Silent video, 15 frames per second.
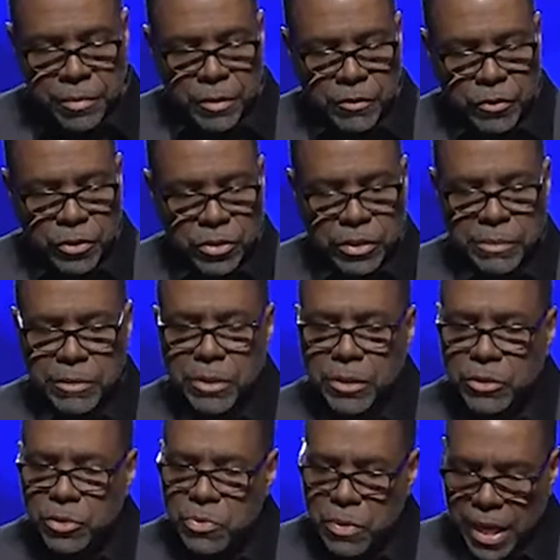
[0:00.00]
1 Timothy
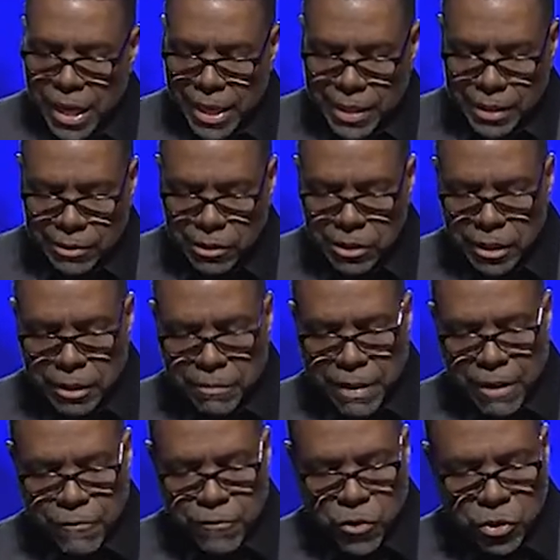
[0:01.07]
2 8. Let's look at
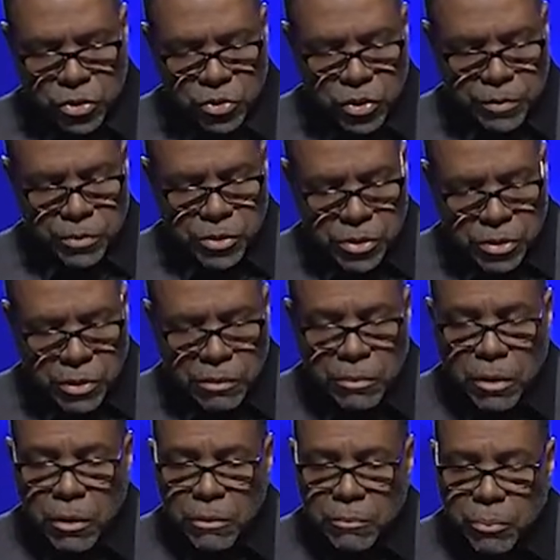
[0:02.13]
about four scriptures
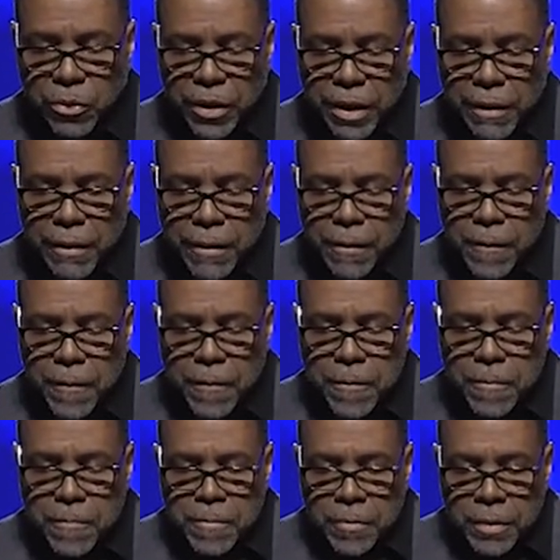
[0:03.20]
on, on prayer
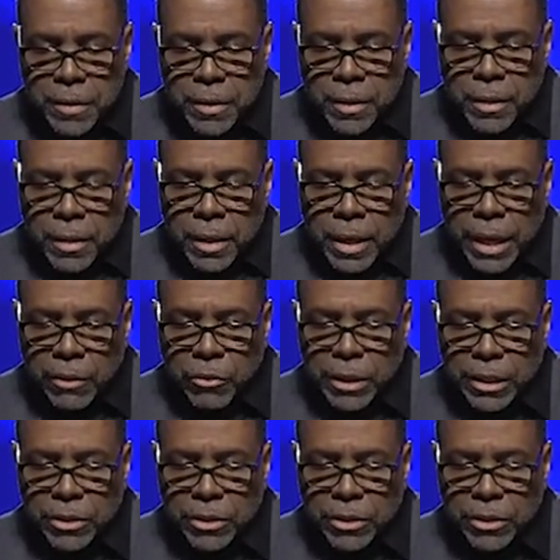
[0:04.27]
and really